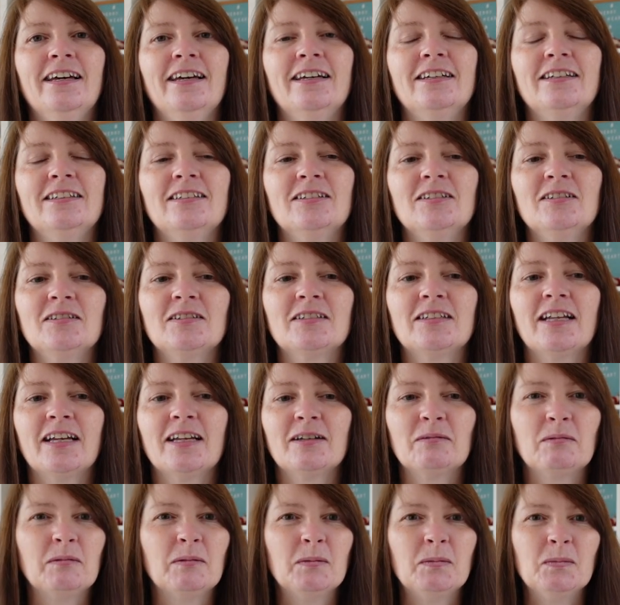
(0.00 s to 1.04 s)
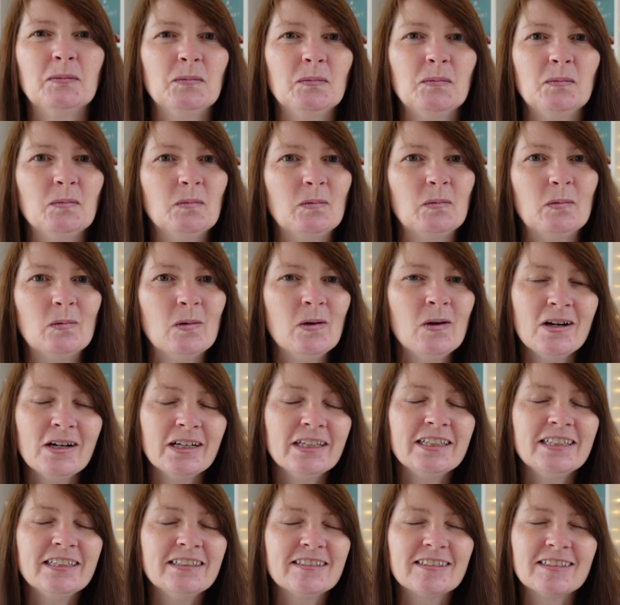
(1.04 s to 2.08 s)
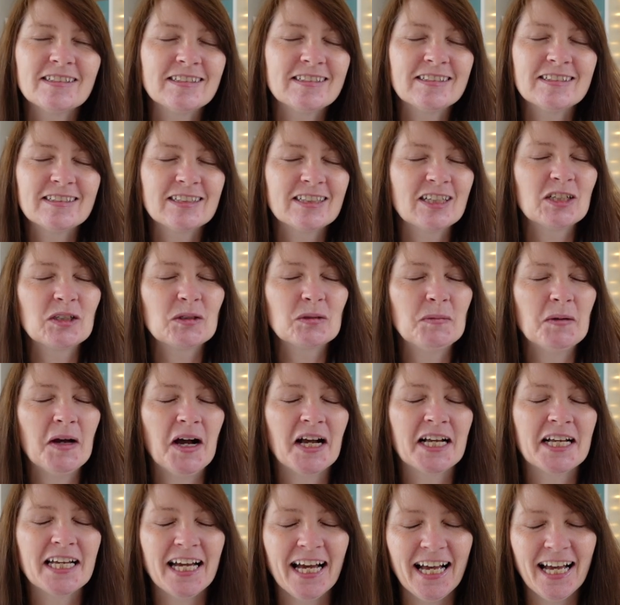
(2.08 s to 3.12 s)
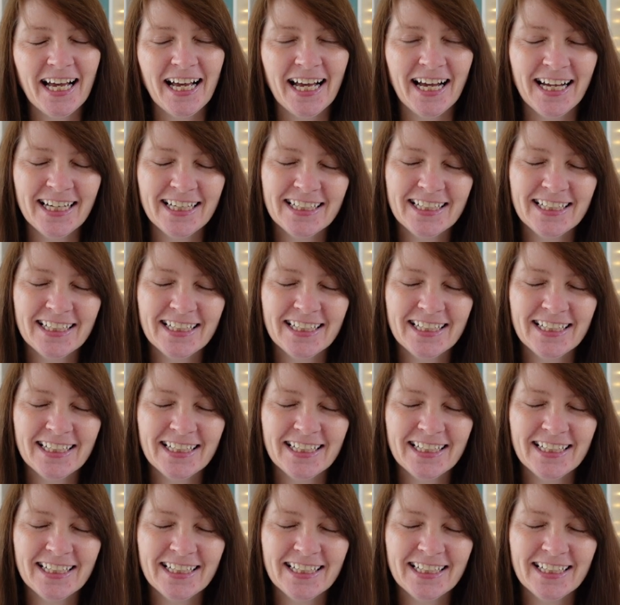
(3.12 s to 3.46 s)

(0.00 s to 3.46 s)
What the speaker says: And she was like, well, what is a stitch marker?